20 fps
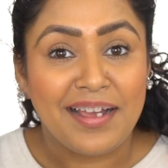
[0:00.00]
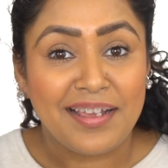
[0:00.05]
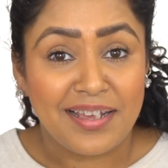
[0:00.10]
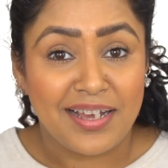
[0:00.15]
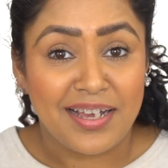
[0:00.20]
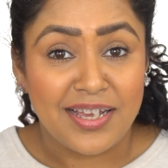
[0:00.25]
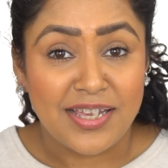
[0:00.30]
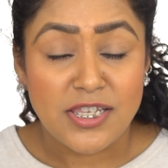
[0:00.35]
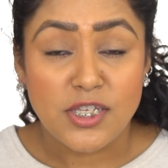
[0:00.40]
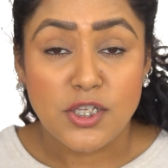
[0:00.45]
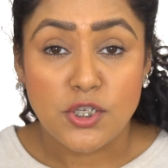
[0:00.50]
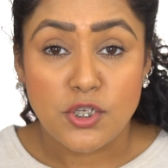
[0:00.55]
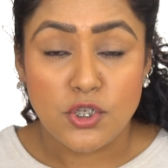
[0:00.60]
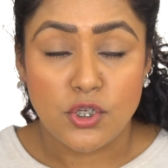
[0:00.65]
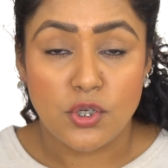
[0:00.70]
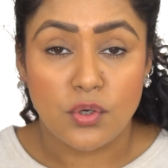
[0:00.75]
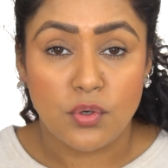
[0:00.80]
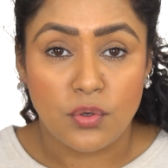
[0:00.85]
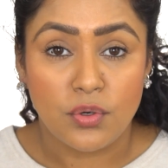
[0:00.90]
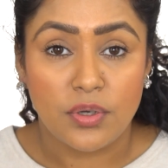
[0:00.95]
Hi guys,
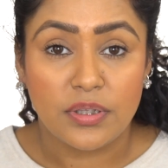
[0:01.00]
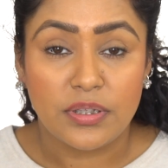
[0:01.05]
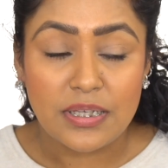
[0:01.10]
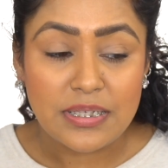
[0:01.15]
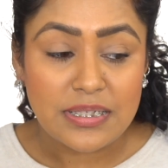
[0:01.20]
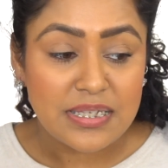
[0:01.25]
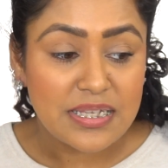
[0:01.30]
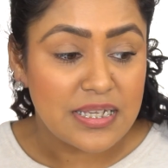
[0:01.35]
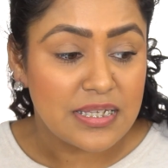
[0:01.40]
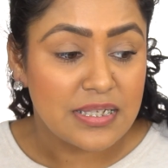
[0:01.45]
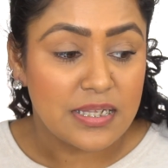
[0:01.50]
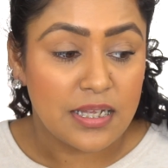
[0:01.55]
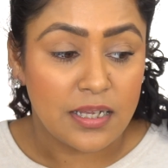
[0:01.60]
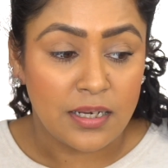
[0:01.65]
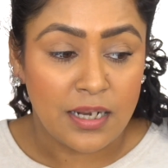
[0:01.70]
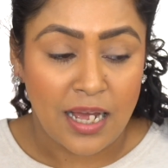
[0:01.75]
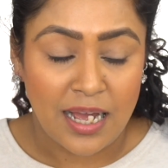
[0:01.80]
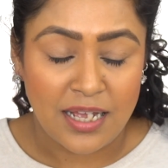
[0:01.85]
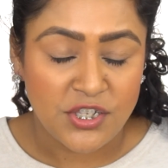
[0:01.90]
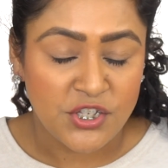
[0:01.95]
so this is the
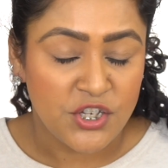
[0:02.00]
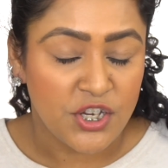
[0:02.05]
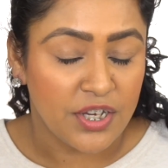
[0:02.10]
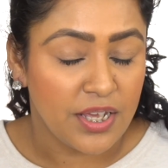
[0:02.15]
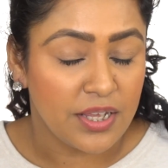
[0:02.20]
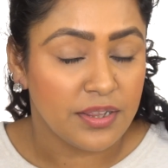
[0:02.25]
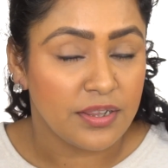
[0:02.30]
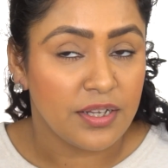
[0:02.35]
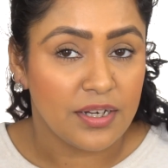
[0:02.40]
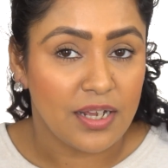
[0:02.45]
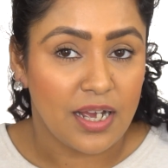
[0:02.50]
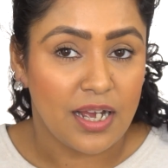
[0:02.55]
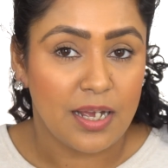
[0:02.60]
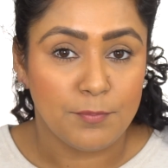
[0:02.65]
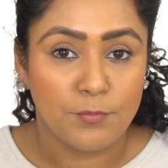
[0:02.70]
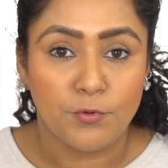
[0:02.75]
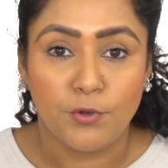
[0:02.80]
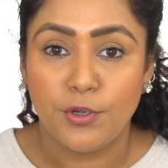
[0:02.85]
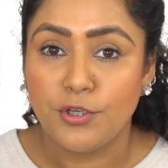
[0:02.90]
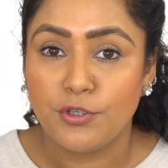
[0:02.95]
last checking that
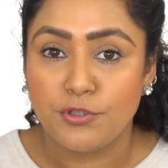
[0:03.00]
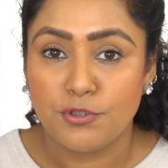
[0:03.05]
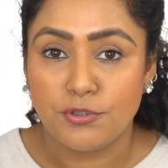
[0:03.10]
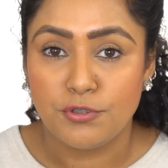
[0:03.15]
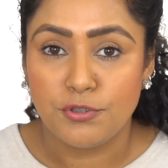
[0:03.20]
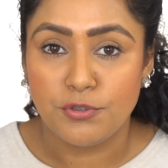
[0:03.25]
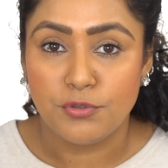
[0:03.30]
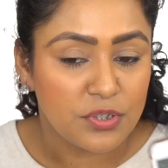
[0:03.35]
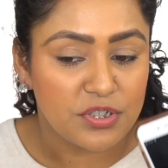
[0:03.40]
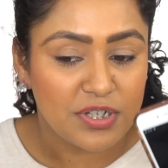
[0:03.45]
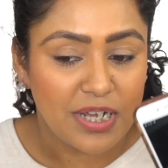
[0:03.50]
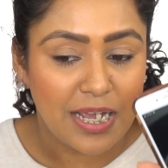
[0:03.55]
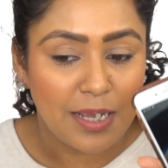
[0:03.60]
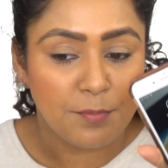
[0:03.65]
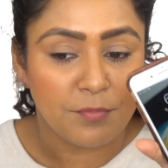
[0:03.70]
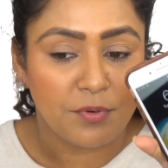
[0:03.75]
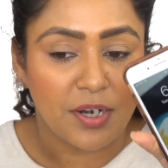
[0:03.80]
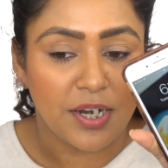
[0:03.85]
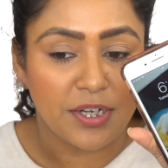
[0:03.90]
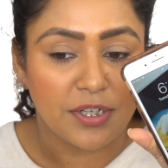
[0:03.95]
I'm going to do. The
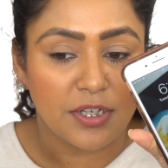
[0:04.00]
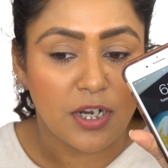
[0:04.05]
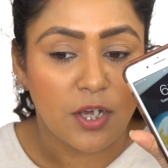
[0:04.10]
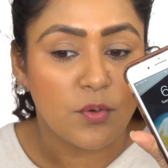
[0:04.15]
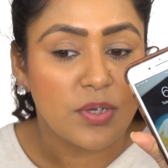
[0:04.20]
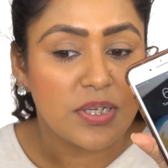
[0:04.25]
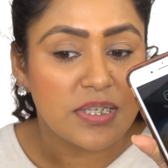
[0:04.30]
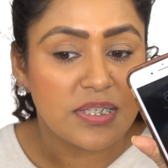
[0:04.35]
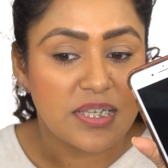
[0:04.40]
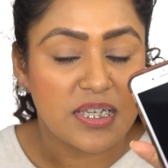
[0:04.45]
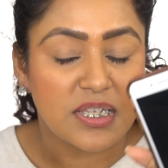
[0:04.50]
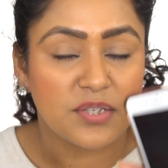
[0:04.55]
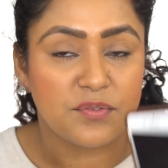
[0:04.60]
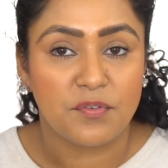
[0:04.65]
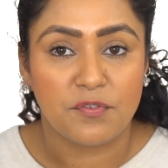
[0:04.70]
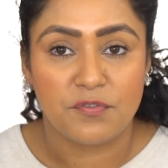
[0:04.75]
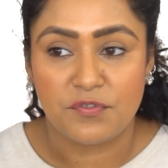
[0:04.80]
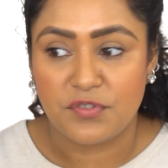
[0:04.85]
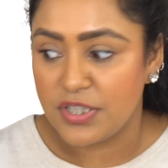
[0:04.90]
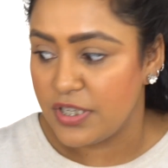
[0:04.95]
time right now is
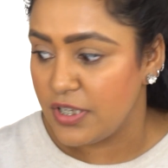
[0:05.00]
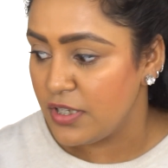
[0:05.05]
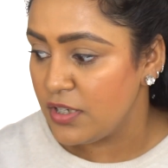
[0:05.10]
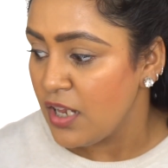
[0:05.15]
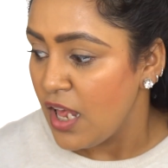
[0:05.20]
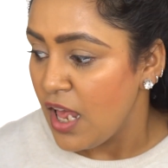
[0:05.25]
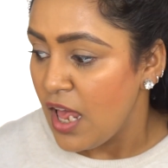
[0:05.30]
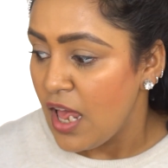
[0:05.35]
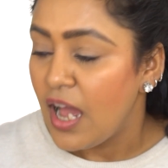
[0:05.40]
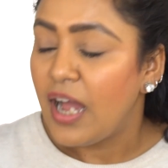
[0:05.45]
6:15.